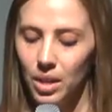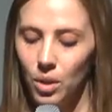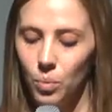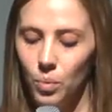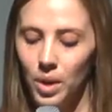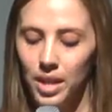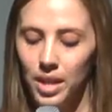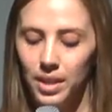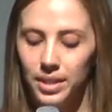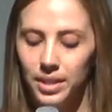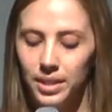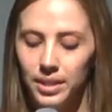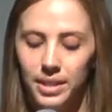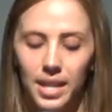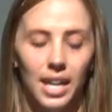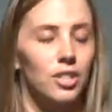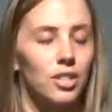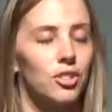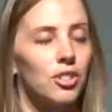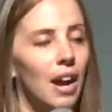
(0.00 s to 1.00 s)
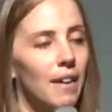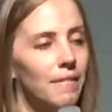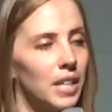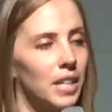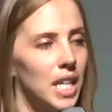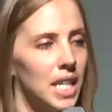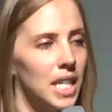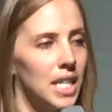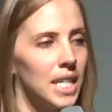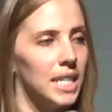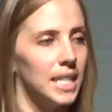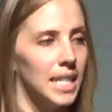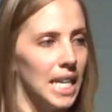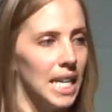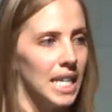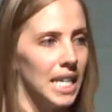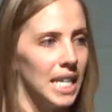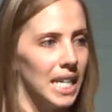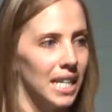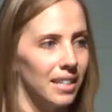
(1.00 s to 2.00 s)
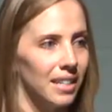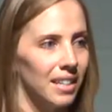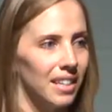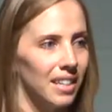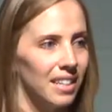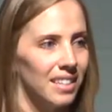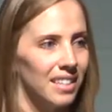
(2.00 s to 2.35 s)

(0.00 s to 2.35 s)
with sex trafficking has ended.